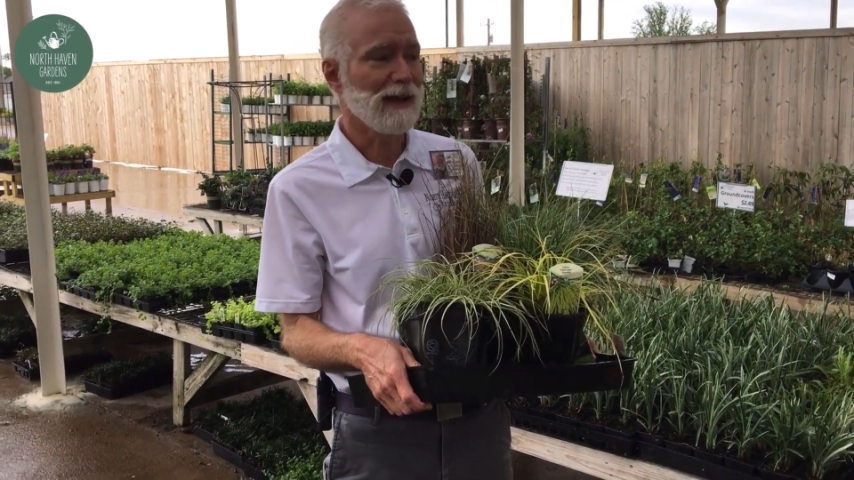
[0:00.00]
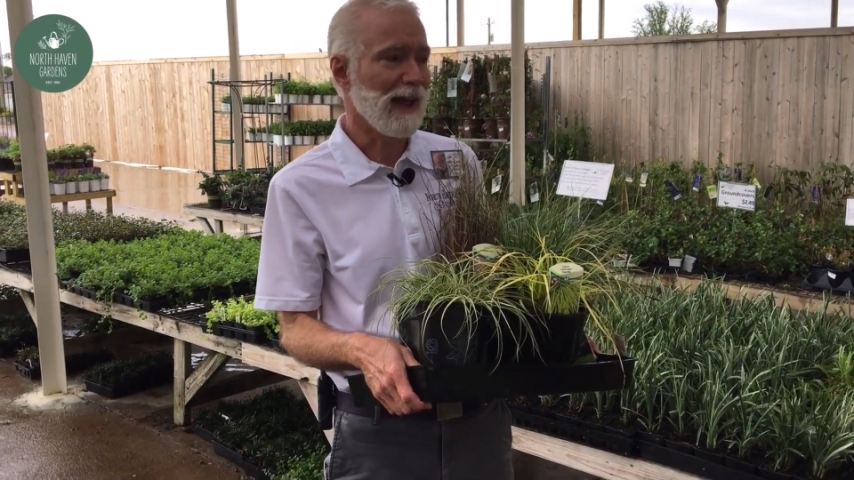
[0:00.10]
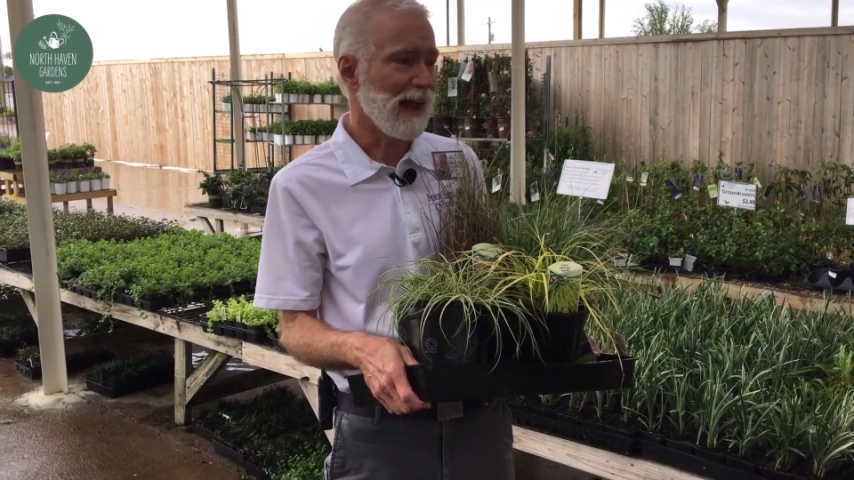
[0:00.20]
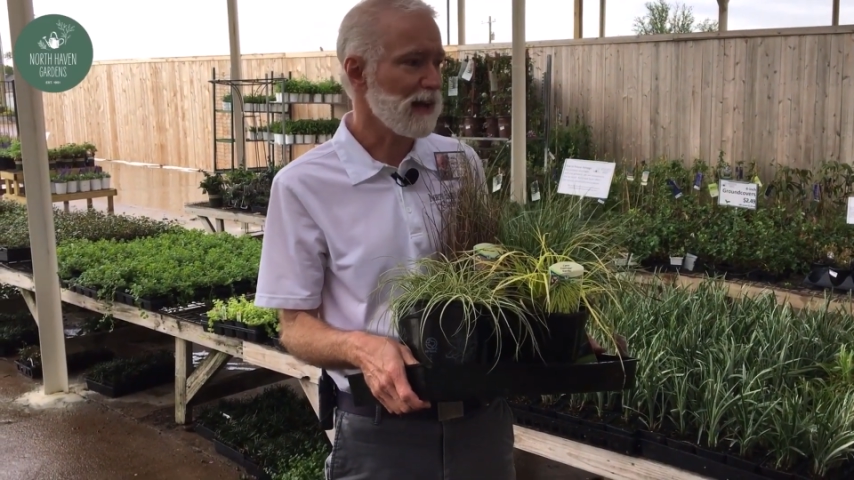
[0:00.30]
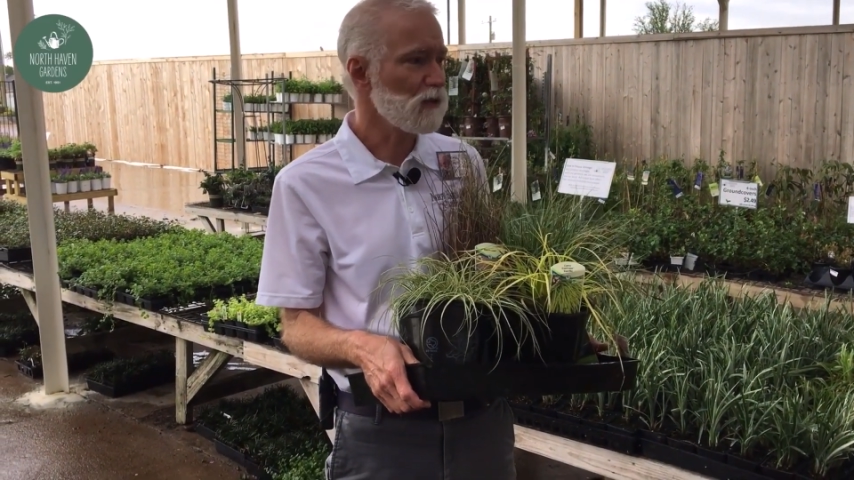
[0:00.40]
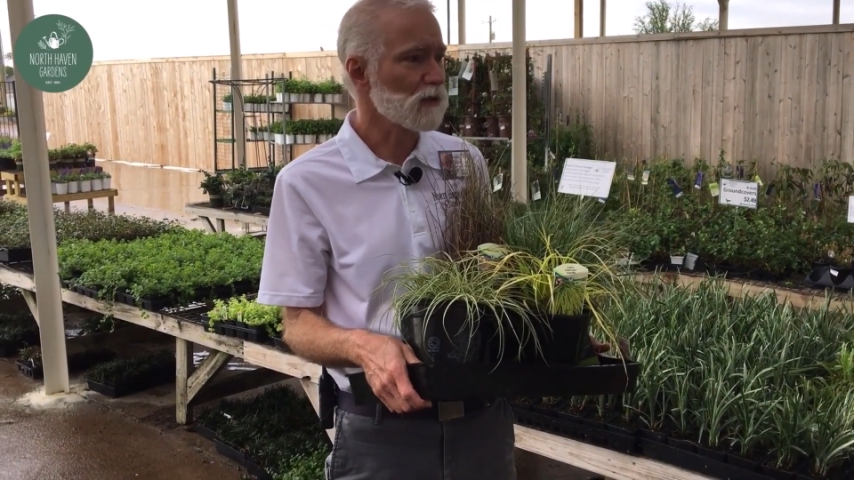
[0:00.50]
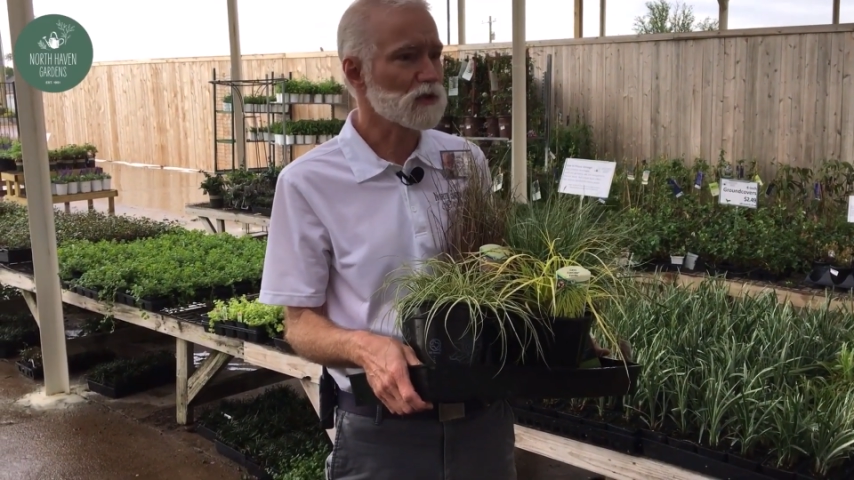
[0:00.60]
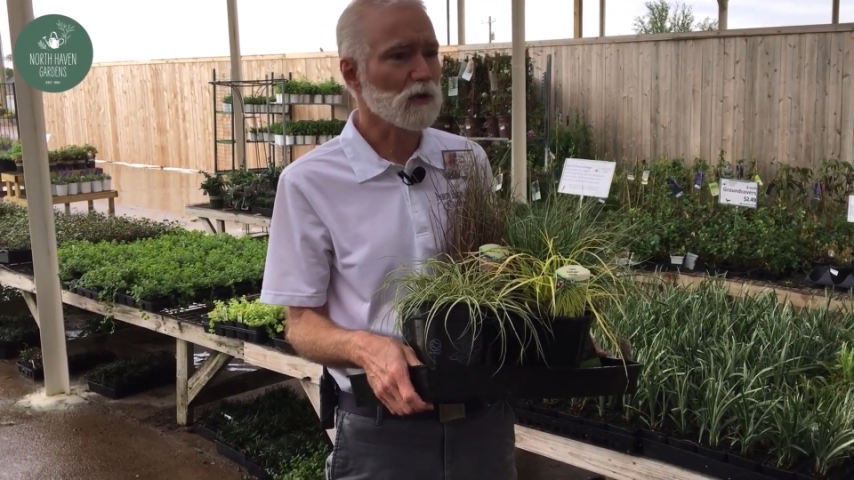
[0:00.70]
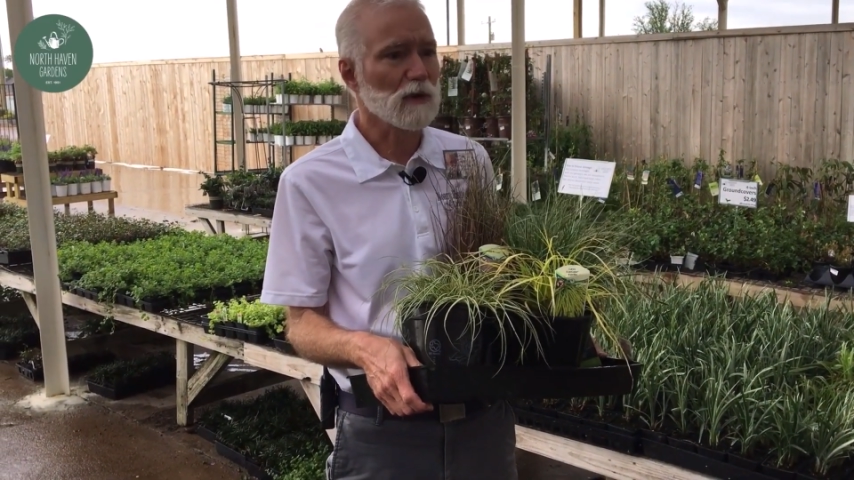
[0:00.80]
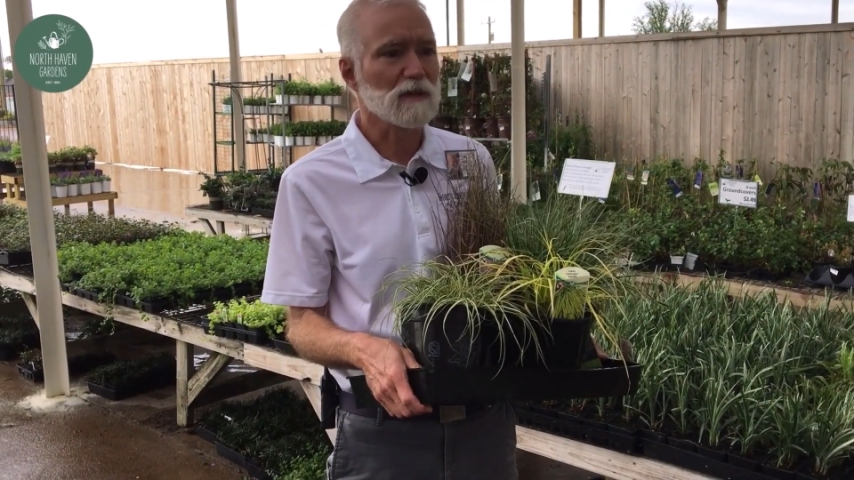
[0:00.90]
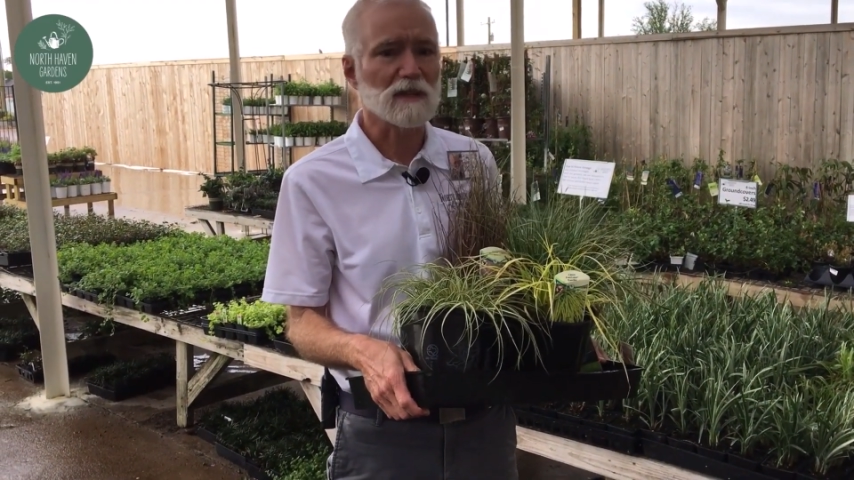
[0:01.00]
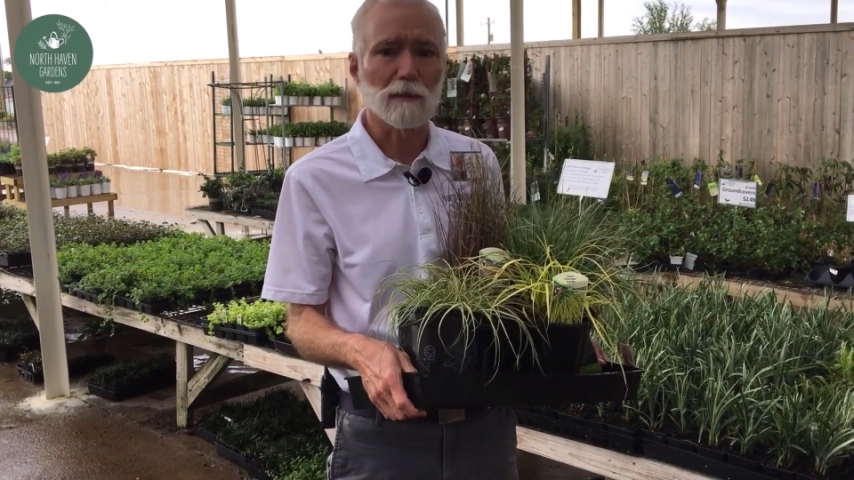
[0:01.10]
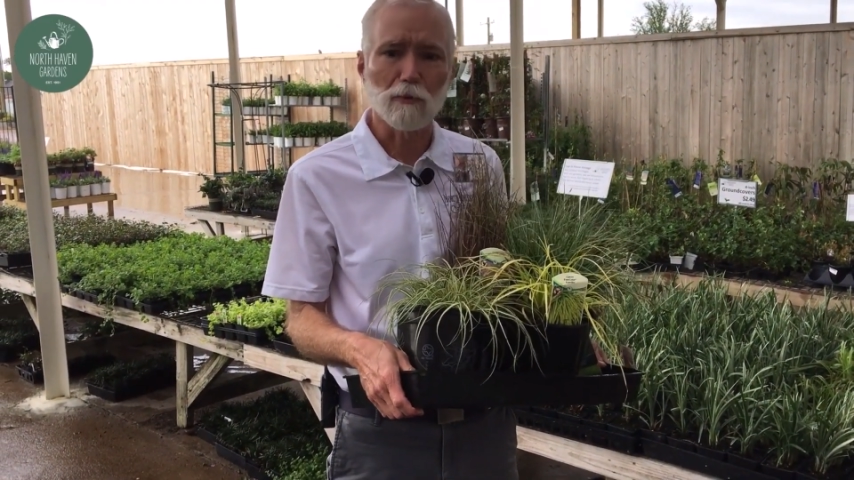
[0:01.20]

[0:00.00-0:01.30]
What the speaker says: an annual choice,